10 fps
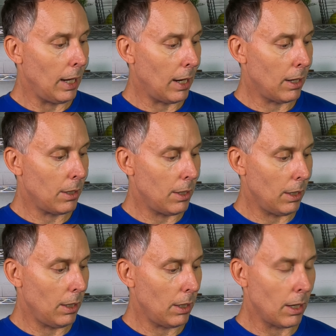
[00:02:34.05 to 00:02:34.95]
and
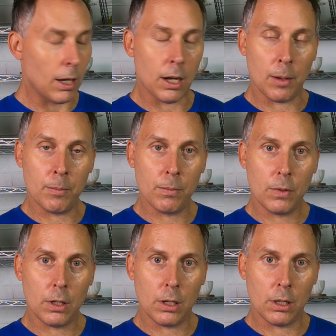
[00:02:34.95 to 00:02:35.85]
the
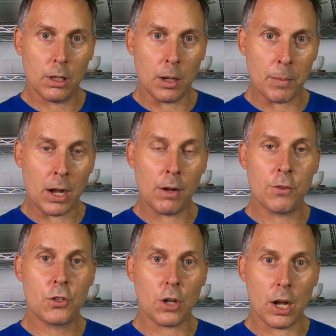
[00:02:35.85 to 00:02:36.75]
um, uh, amount of
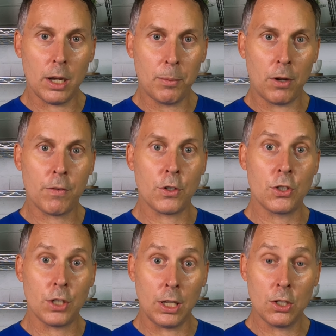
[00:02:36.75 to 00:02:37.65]
soluble
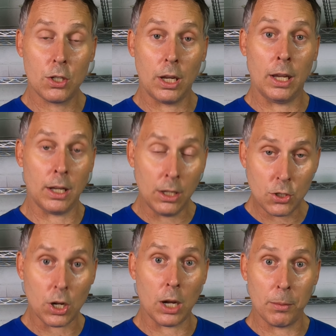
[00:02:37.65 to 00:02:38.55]
versus and
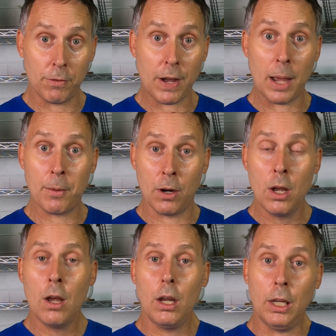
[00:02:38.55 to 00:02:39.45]
insoluble fiber
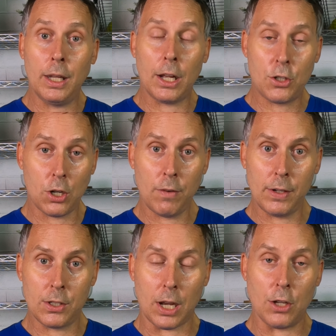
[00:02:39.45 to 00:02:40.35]
in that
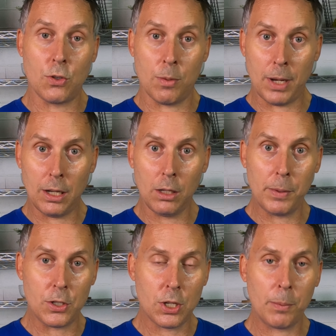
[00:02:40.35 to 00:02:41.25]
serving size. So we made it a little
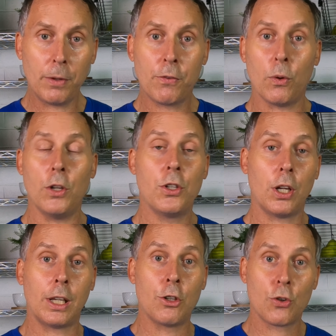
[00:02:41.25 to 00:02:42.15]
bit simpler for you. So
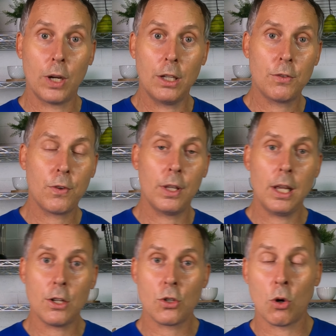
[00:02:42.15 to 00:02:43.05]
you can transfer
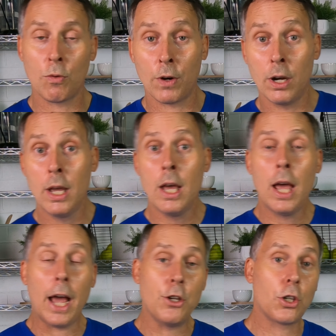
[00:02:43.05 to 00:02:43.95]
this over
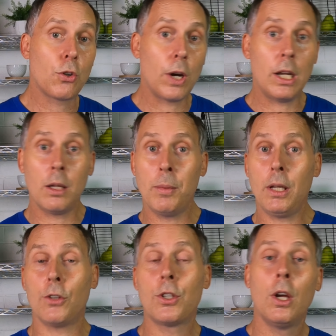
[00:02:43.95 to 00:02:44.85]
as you're creating your
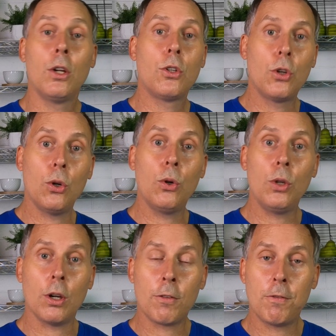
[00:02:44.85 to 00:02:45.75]
meals to
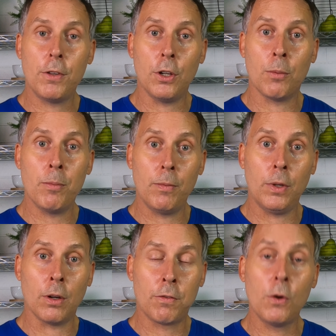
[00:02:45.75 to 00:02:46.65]
your, your,
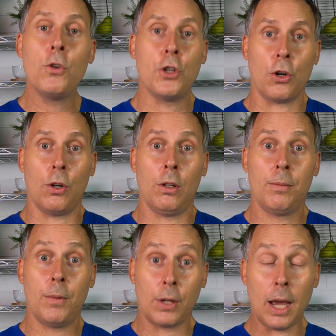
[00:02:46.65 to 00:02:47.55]
your food journal,
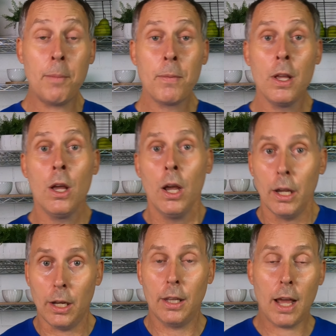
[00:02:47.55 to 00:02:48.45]
okay?
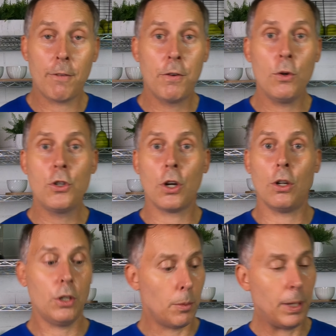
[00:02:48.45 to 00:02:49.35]
And in that food
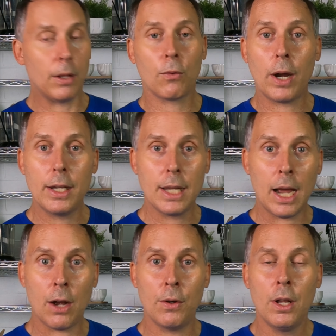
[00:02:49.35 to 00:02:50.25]
journal, you'll be able to write
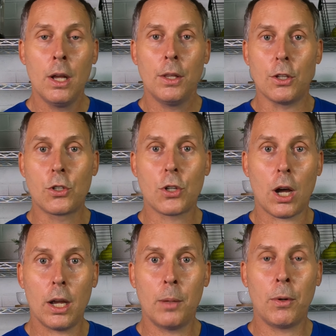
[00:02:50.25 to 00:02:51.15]
down the
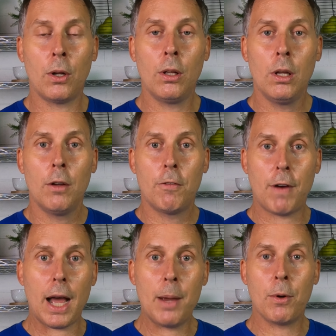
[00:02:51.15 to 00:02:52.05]
soluble
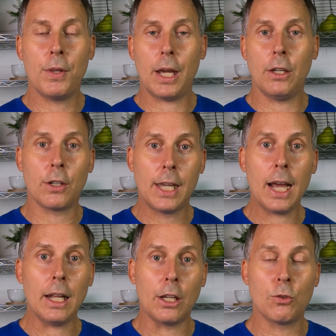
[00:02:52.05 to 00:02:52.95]
fiber that you're
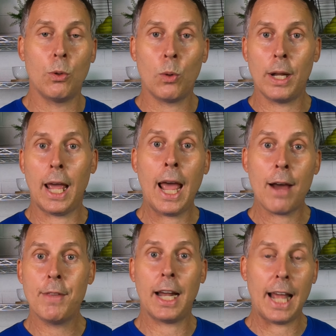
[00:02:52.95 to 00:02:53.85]
getting because we want to
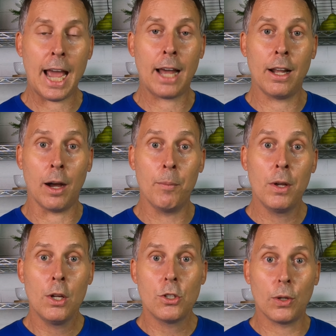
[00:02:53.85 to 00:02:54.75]
have that add
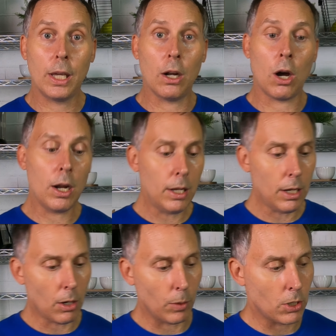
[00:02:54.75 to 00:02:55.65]
up. So again, on
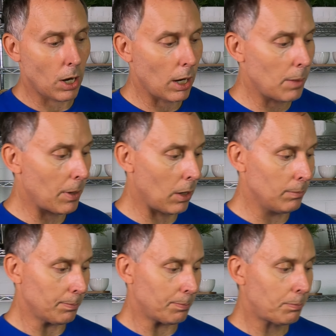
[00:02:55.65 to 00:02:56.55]
here, we talk
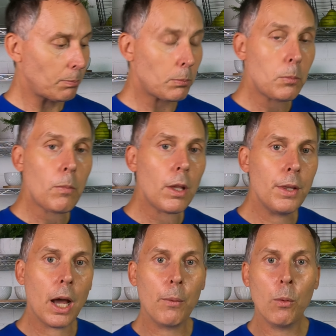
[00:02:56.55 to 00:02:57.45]
about
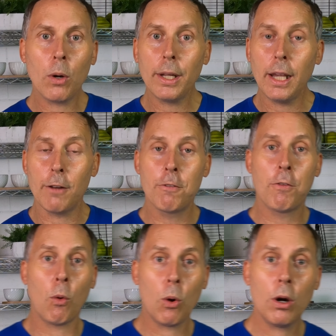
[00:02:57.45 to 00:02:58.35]
that we want to get
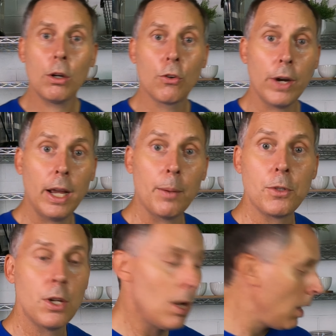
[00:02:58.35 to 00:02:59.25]
four
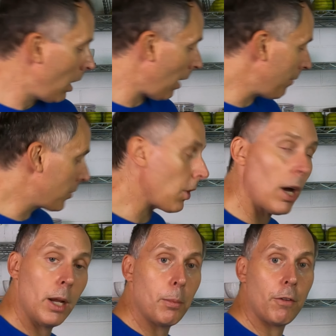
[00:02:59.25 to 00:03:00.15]
grams of
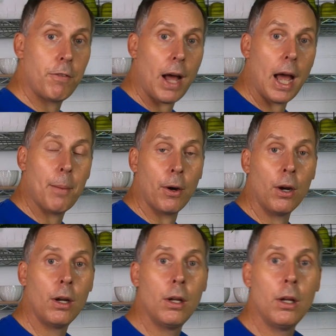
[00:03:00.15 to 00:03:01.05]
soluble
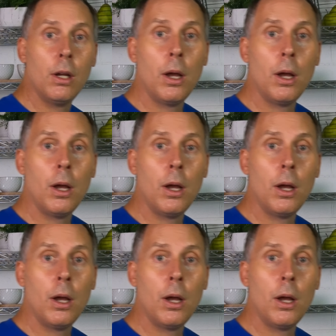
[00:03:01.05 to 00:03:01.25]
fiber